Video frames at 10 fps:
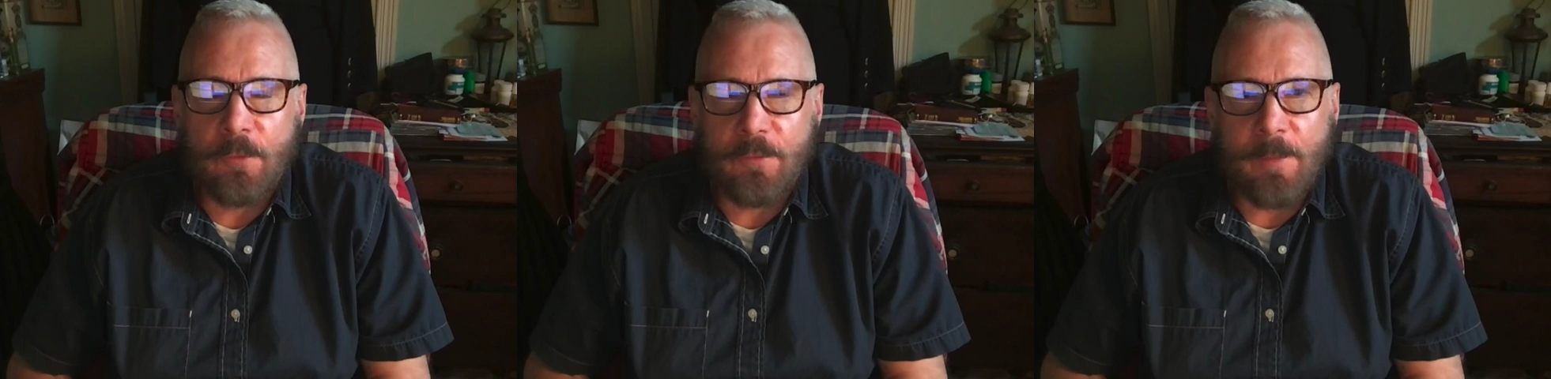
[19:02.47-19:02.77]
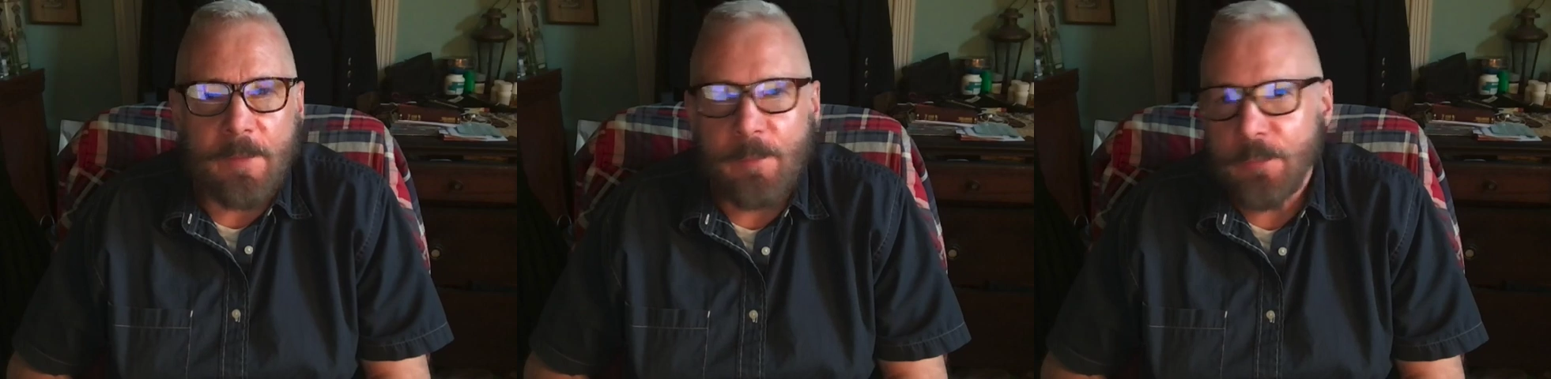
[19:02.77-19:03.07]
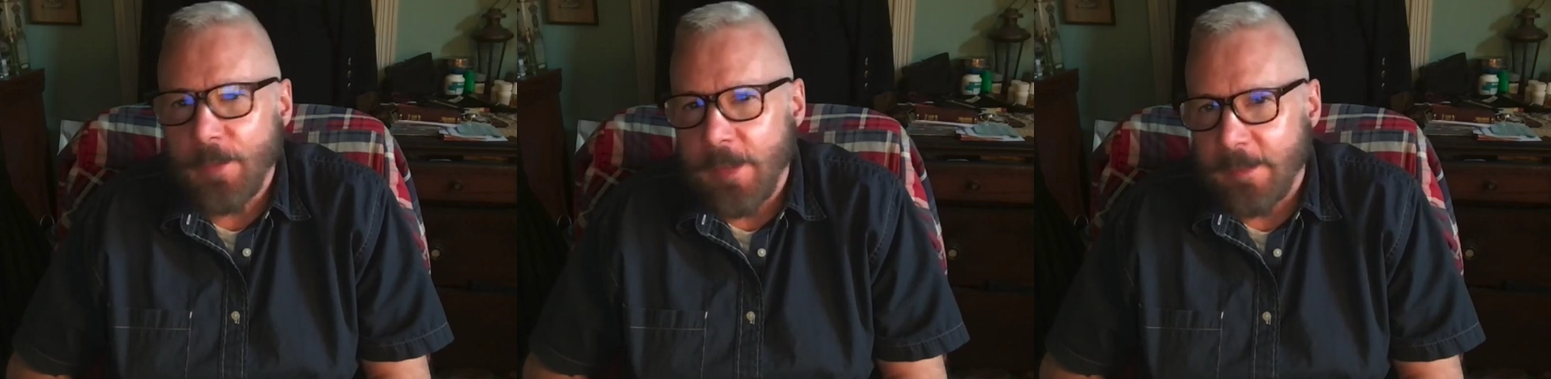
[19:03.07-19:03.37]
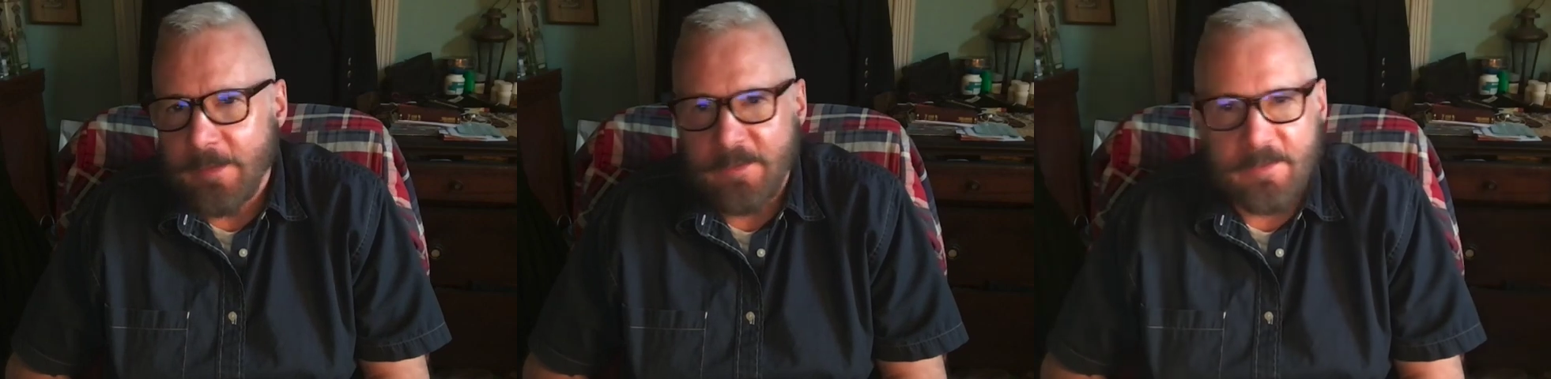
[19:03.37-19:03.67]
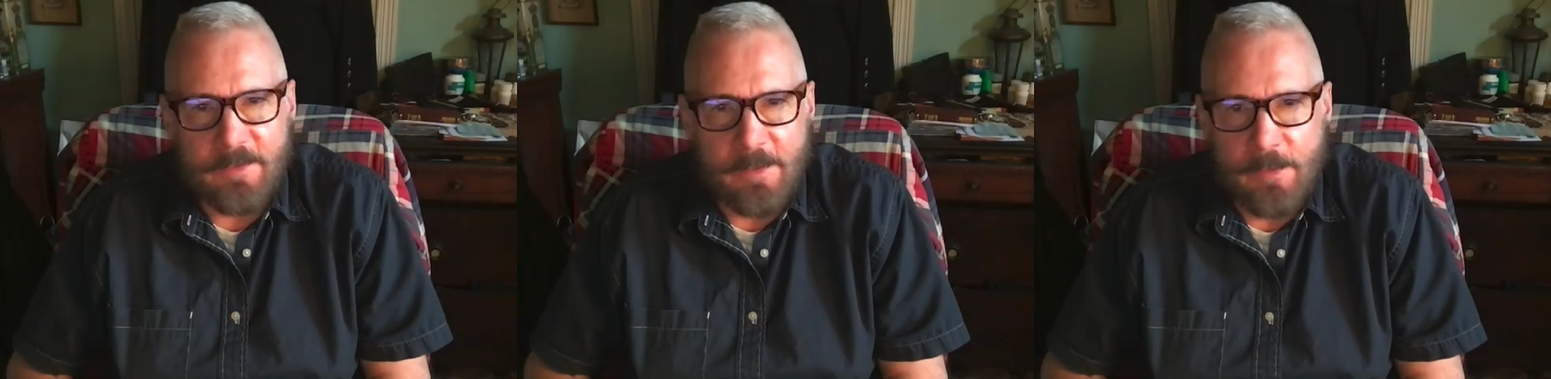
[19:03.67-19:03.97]
sometimes we're not
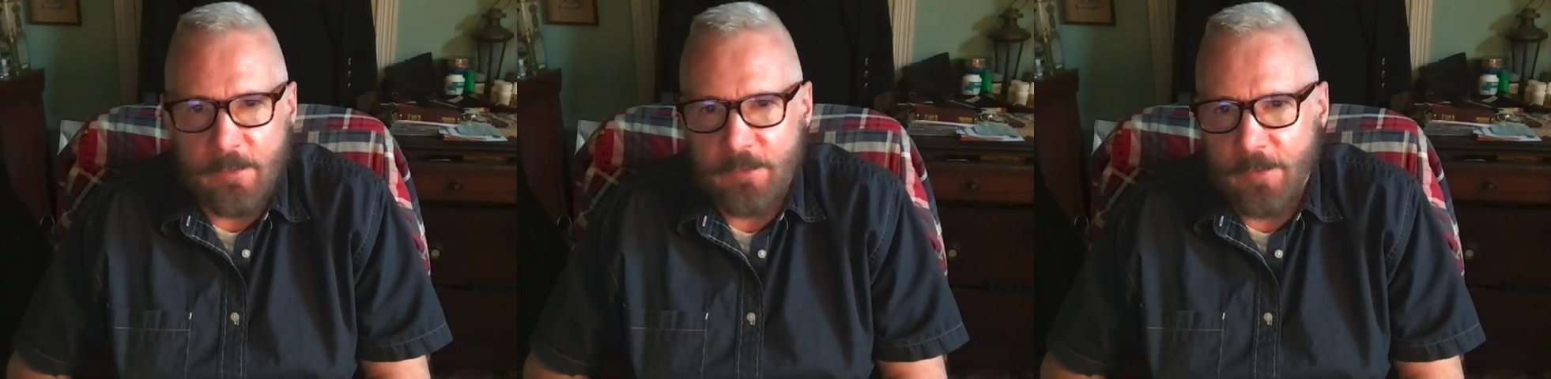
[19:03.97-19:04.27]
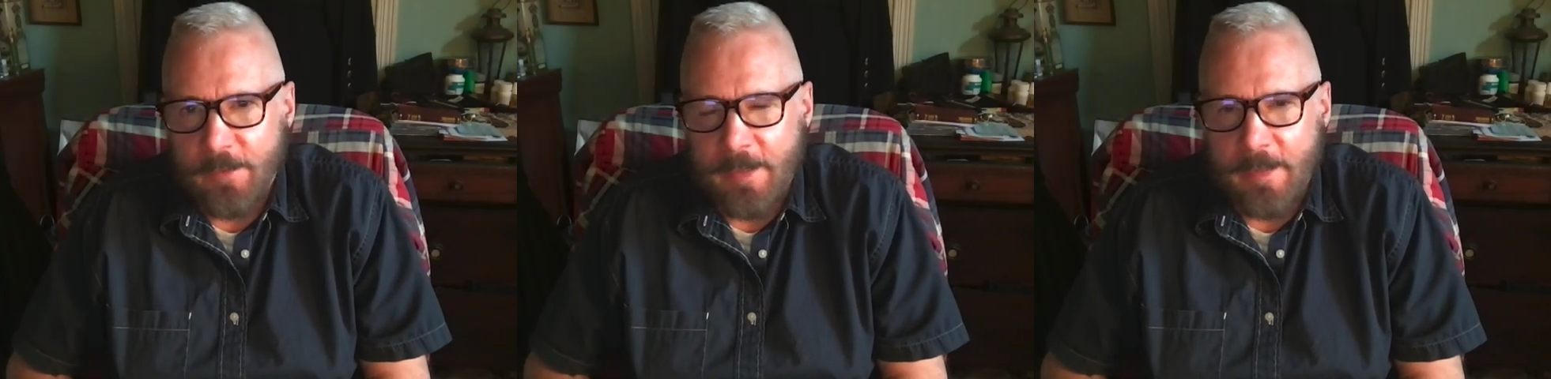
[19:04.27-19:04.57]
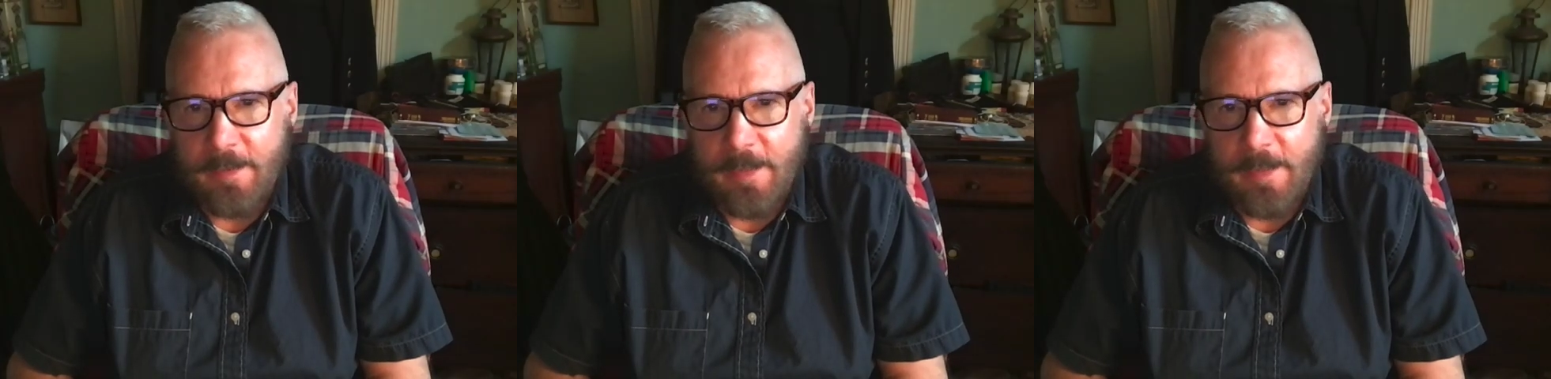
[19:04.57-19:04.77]
necessarily concerned that